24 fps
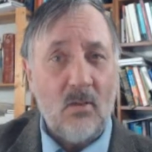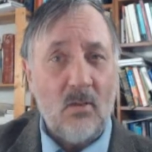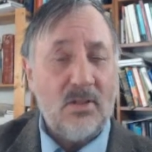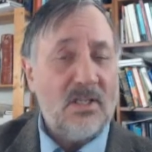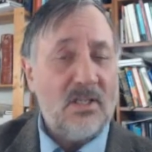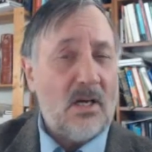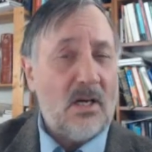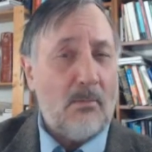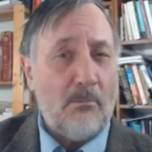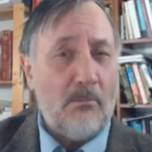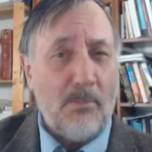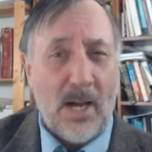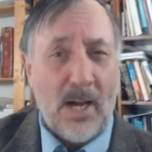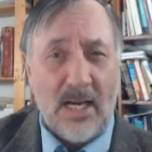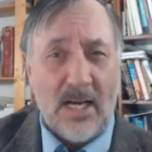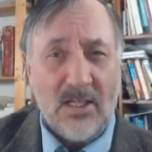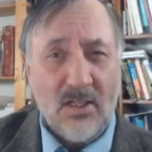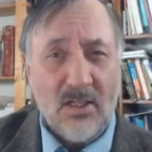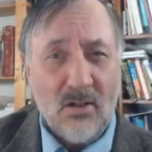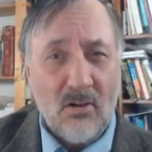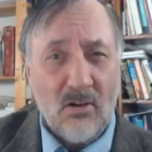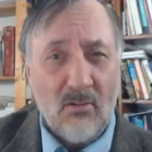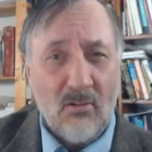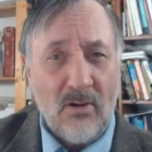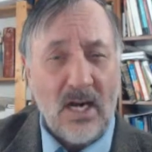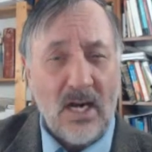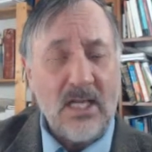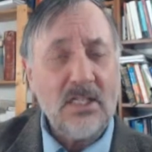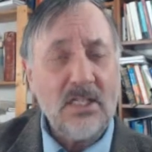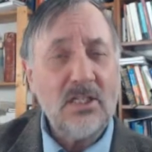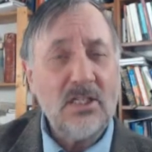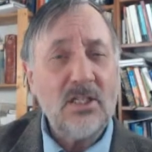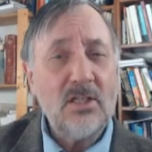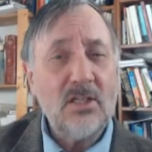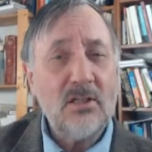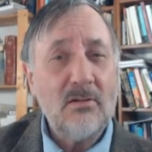Was it a bicycle
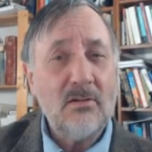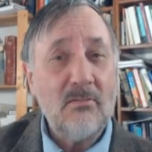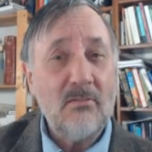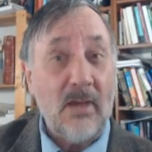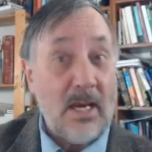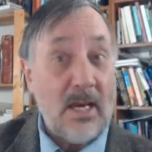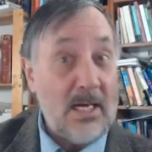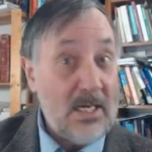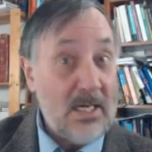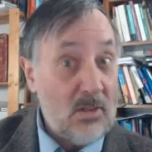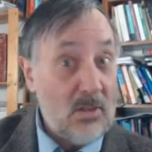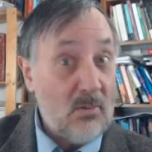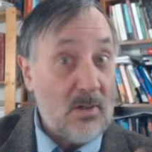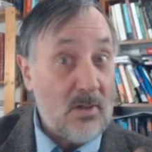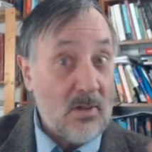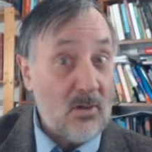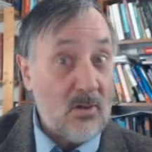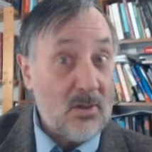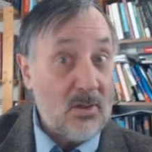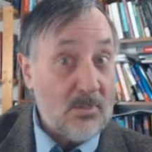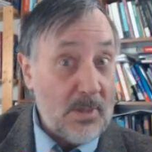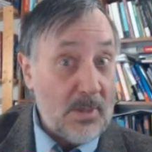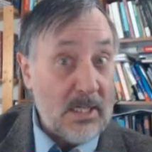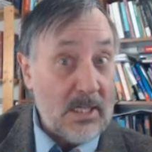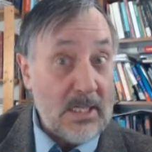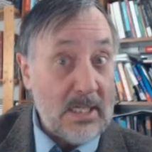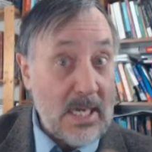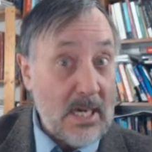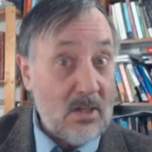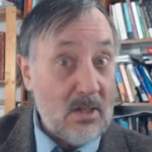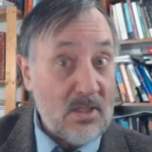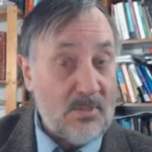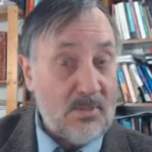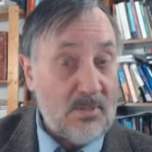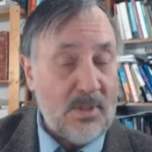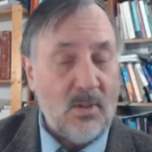race? And each one of those being
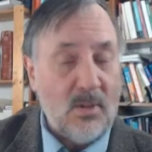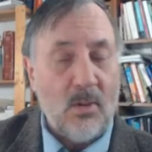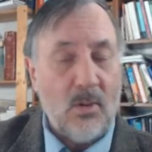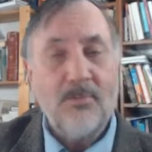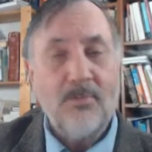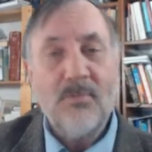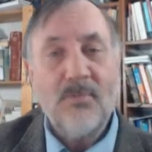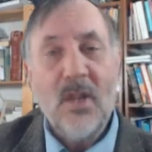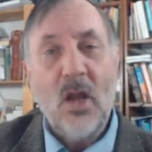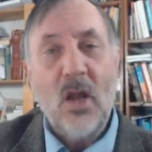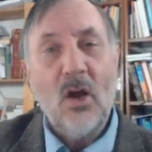nouns, by the way.